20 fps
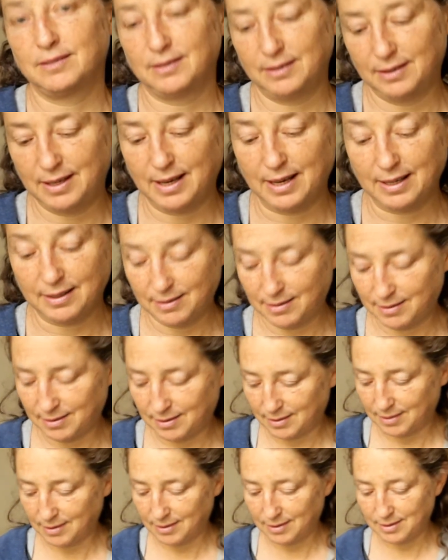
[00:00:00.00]
get
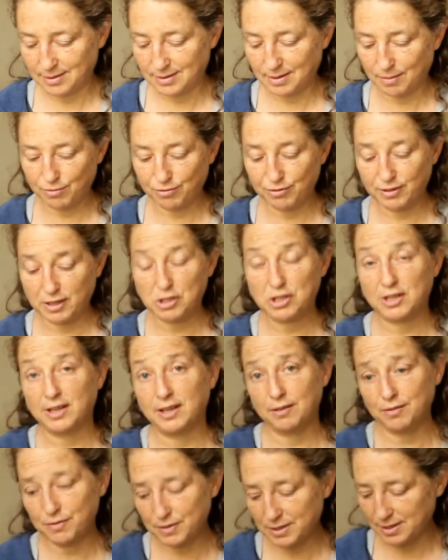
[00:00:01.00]
some fresh
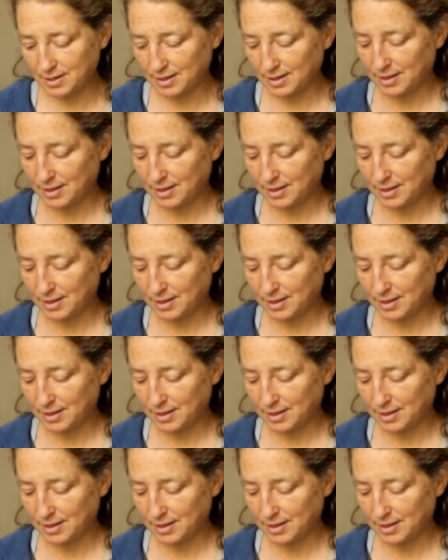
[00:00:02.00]
leaves.